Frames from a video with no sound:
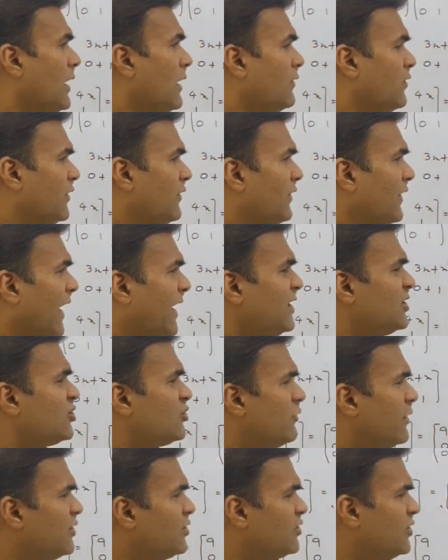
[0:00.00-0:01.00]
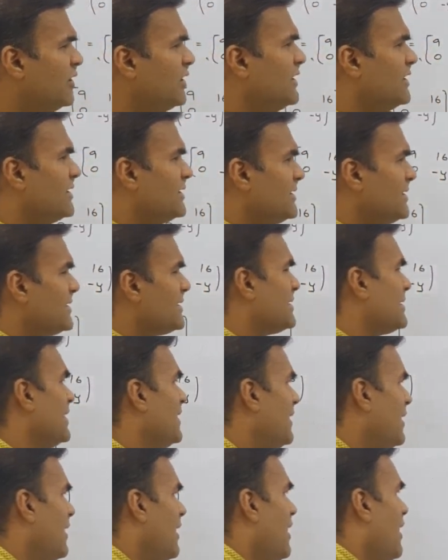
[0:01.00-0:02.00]
The next question is
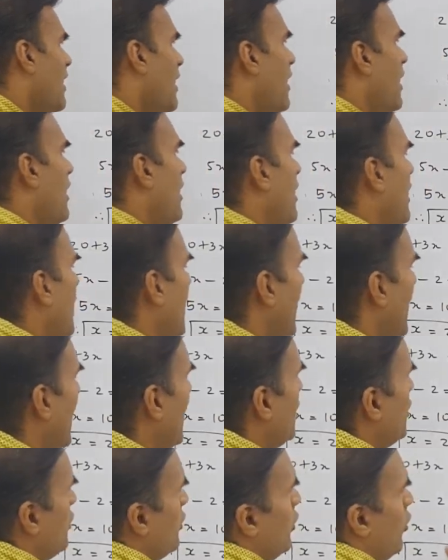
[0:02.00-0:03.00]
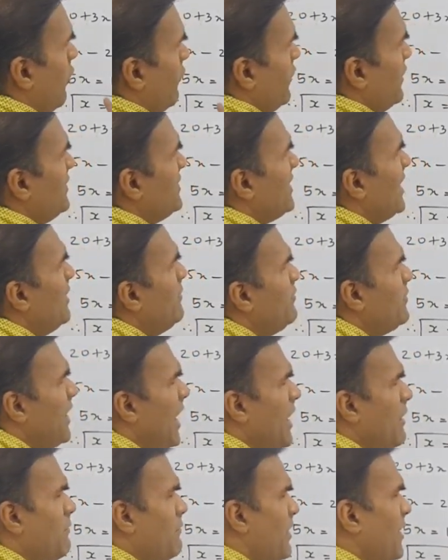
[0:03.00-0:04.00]
again of the same
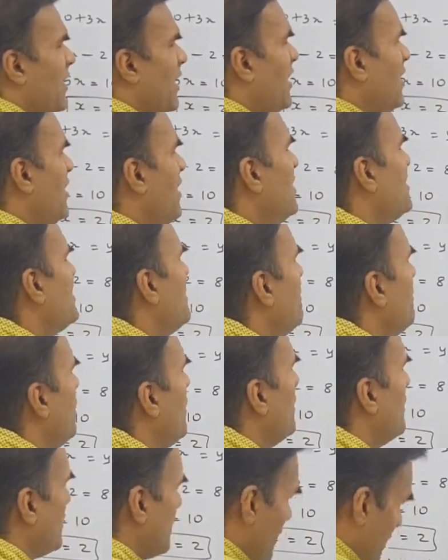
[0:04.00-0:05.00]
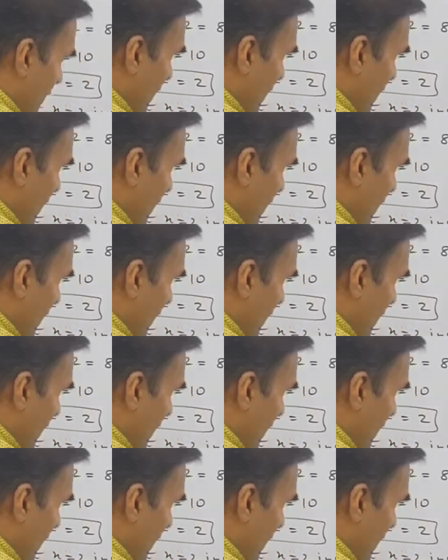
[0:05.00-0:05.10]
type but little simpler